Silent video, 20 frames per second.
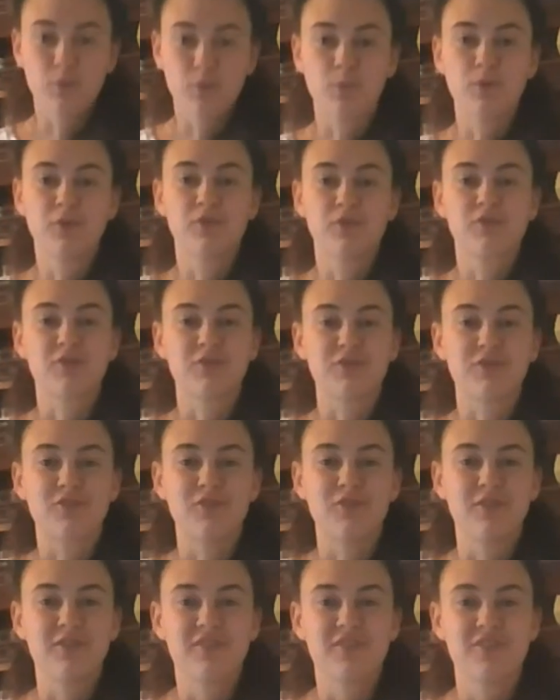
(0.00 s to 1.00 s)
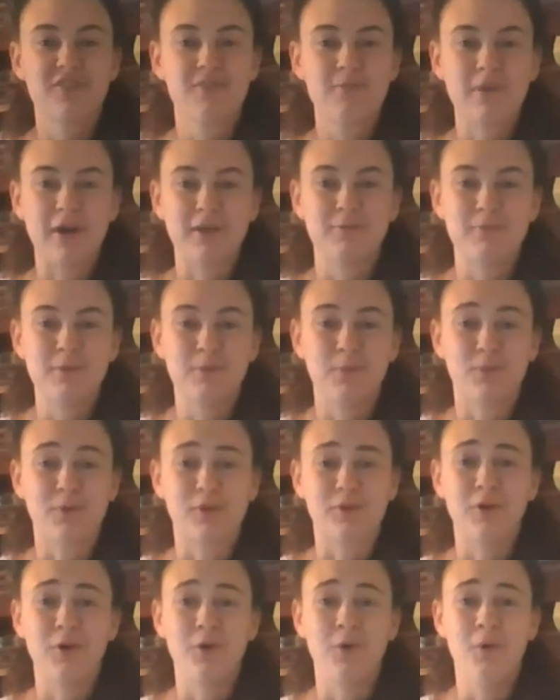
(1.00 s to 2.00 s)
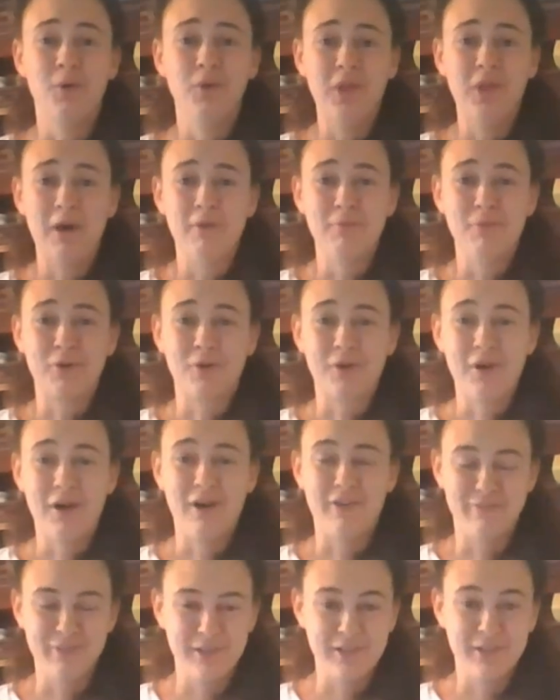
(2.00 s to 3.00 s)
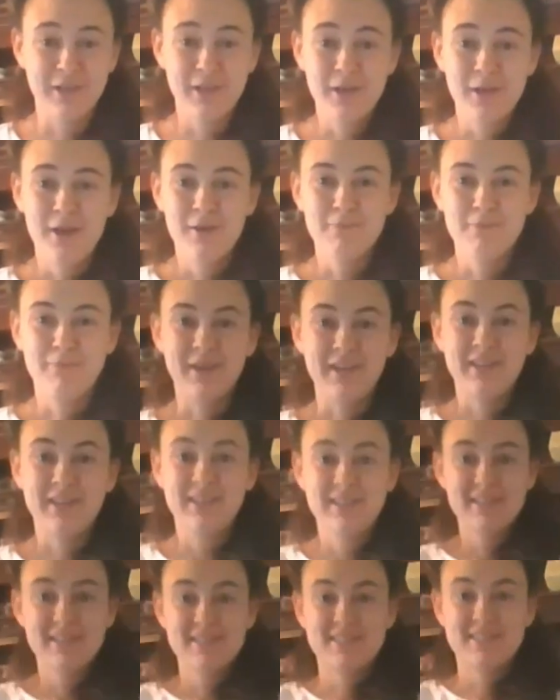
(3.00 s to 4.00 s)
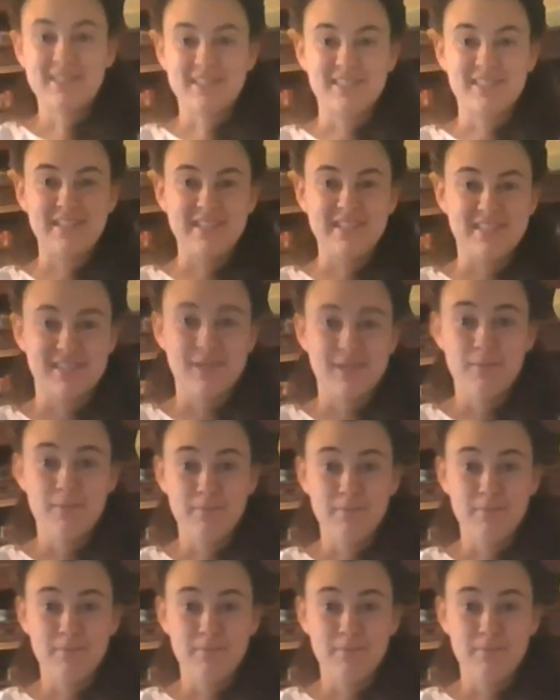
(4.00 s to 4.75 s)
is a wool skirt, so this is about to be worn a whole lot more often. But 60s.